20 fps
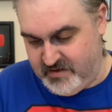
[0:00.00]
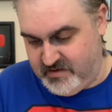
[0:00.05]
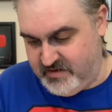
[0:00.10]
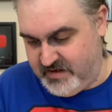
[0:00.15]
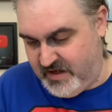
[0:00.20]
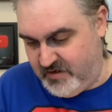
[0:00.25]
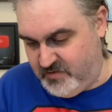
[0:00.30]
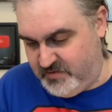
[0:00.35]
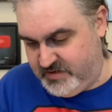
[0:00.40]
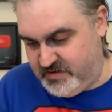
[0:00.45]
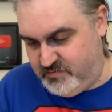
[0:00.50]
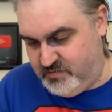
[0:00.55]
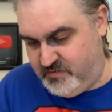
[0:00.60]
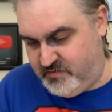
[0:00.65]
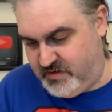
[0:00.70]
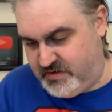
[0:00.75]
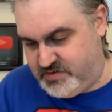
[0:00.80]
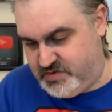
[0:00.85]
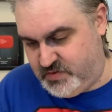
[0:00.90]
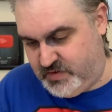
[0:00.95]
Now we're going to move
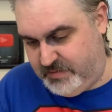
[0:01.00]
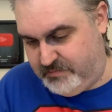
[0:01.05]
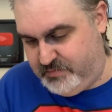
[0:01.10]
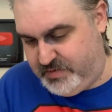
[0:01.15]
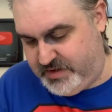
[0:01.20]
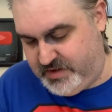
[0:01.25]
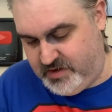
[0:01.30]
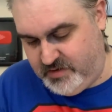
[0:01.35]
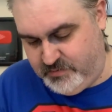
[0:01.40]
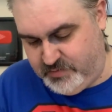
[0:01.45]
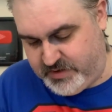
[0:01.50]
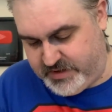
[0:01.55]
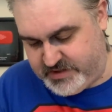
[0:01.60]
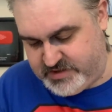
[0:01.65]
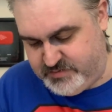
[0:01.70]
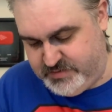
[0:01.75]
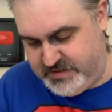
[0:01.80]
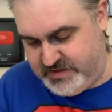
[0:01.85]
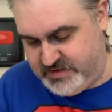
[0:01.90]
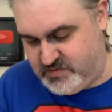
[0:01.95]
on to a bigger
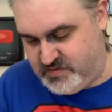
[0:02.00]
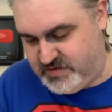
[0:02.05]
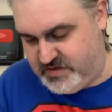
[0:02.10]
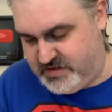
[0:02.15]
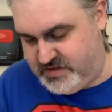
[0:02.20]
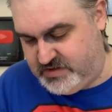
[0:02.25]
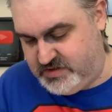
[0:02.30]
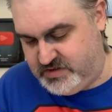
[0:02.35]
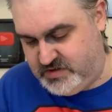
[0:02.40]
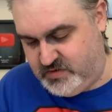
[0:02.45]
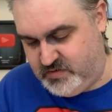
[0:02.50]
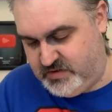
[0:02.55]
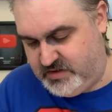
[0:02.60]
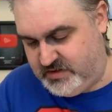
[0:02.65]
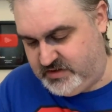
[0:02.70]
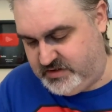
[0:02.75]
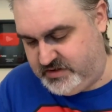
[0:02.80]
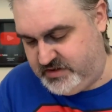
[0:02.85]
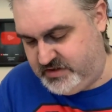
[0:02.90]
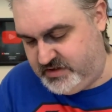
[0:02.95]
brush because we're going to do a
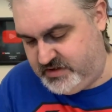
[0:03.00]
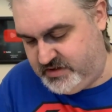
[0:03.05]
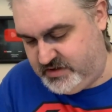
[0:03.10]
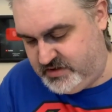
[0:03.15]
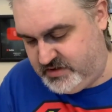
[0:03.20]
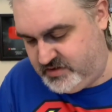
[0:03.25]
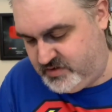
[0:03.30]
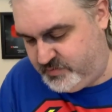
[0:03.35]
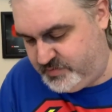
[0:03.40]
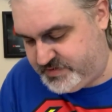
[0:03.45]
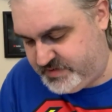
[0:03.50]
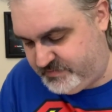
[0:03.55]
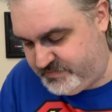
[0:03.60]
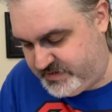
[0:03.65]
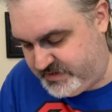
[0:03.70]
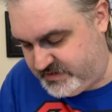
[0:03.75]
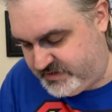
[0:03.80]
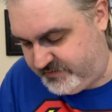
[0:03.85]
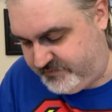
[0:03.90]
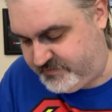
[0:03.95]
little
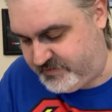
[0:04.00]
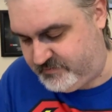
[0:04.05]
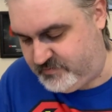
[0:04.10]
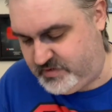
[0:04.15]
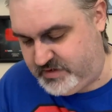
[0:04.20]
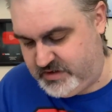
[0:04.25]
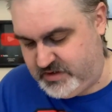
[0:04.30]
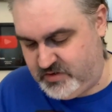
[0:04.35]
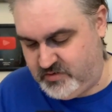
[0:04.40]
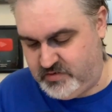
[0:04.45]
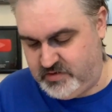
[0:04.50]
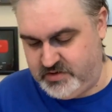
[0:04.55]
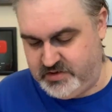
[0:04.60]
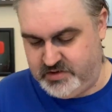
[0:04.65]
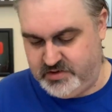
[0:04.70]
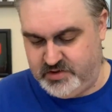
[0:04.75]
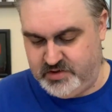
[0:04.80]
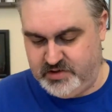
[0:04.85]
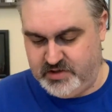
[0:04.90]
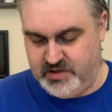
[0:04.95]
something different. We're going to go a
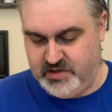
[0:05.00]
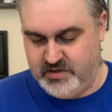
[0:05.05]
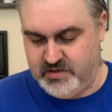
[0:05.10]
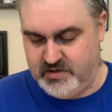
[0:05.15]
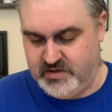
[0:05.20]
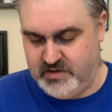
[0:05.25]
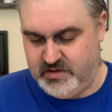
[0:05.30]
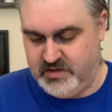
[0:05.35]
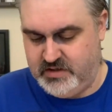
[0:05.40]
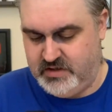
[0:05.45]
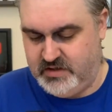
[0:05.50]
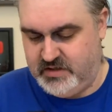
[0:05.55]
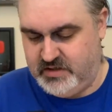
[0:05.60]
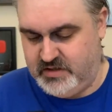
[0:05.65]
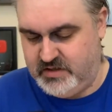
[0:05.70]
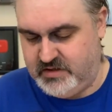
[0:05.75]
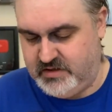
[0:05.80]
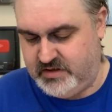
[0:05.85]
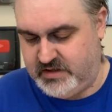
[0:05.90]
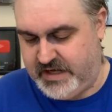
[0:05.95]
little
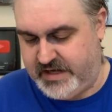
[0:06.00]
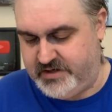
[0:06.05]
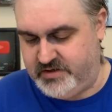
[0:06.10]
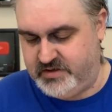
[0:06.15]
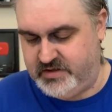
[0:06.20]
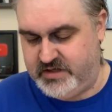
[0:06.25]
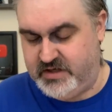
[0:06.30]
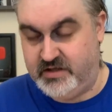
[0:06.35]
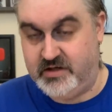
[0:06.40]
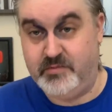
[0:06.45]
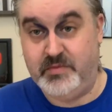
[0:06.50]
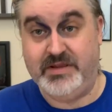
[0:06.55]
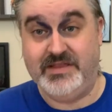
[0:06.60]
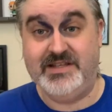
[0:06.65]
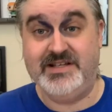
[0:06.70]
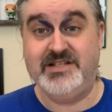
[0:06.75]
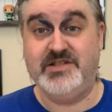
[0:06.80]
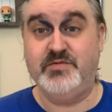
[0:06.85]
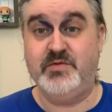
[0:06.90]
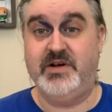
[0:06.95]
lighter in color, but
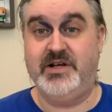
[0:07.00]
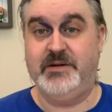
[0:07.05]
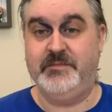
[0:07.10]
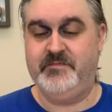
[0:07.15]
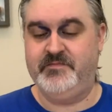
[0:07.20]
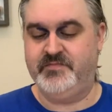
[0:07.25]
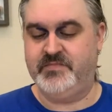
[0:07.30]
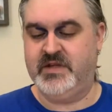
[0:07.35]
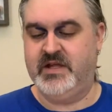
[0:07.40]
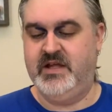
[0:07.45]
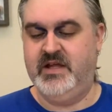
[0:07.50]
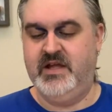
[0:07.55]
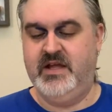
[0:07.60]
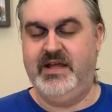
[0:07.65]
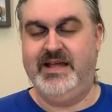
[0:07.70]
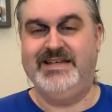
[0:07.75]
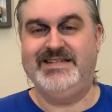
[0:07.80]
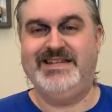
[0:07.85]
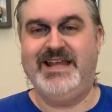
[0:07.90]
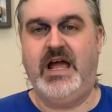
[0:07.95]
this one
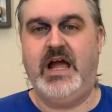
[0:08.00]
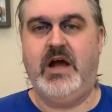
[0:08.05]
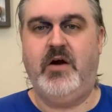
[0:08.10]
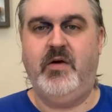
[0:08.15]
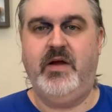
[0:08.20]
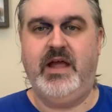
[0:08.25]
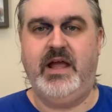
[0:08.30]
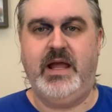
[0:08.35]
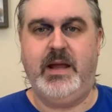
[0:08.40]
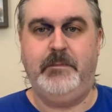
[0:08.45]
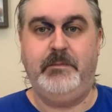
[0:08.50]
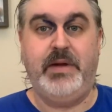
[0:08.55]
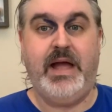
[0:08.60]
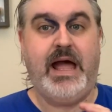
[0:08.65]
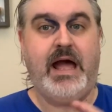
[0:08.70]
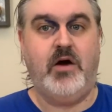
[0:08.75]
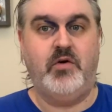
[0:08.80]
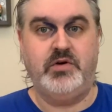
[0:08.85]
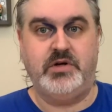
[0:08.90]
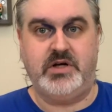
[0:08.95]
is now a
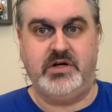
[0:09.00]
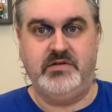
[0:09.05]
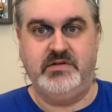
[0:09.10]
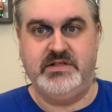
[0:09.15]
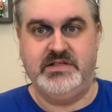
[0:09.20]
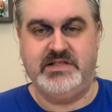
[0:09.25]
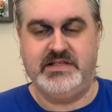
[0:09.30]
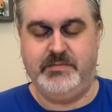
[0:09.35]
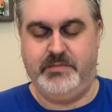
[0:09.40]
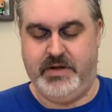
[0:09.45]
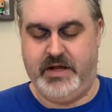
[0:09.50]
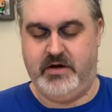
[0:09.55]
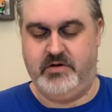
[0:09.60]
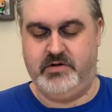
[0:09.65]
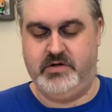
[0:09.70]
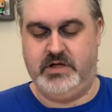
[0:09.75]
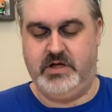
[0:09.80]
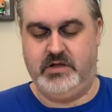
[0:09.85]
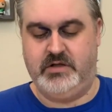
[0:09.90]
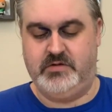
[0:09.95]
powder. This is a
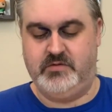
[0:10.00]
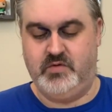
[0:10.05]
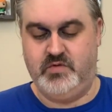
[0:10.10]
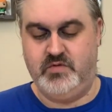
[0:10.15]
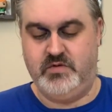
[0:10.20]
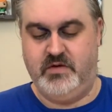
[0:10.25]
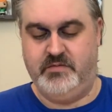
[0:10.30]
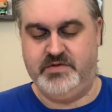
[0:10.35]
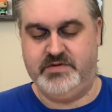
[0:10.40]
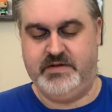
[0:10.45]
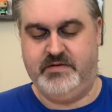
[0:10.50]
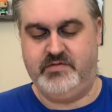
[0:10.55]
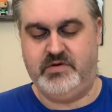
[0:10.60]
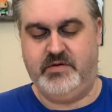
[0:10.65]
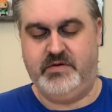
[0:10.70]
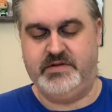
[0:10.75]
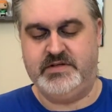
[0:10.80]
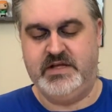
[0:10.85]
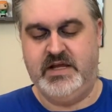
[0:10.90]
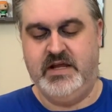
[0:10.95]
powder color. Ooh, I almost have
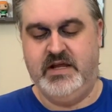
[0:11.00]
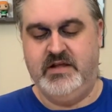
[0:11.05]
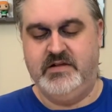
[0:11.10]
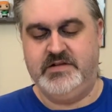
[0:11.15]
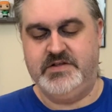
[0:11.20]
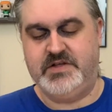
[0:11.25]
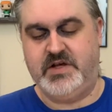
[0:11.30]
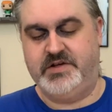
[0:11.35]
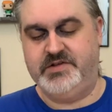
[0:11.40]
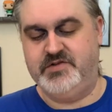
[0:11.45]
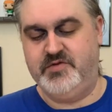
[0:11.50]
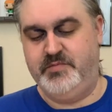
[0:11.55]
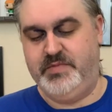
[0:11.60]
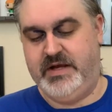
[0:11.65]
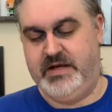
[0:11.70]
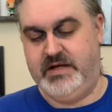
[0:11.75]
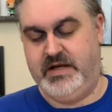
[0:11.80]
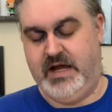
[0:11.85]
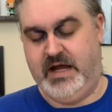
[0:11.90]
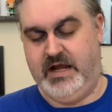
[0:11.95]
draws. This is also
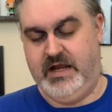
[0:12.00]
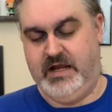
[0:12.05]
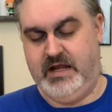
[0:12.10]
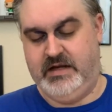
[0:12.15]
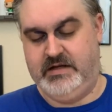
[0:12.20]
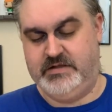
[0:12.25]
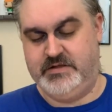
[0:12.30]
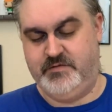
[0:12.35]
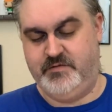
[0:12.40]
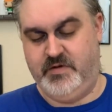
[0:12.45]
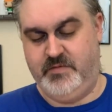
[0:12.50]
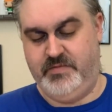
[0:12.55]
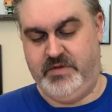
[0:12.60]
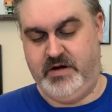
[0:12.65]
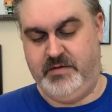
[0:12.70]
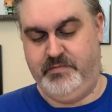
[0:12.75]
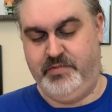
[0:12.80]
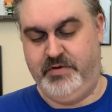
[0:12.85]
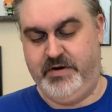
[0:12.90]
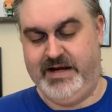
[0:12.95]
Ben Nye, and it's from
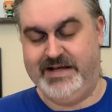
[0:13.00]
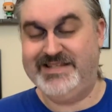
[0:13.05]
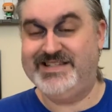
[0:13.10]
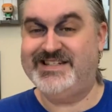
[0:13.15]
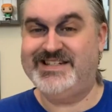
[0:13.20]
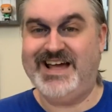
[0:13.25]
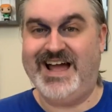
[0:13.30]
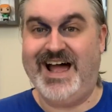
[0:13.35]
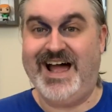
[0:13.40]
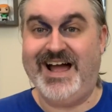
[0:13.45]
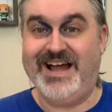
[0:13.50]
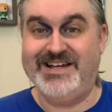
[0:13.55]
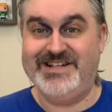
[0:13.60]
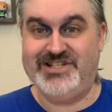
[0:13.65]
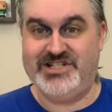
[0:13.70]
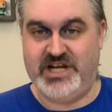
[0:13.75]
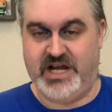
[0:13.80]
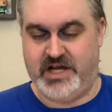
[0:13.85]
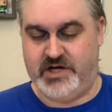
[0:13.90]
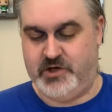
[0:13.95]
their pressed
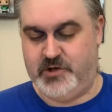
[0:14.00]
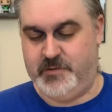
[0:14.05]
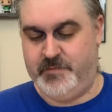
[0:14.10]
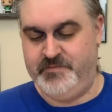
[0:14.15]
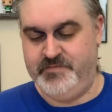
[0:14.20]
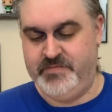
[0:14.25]
eyeshadow.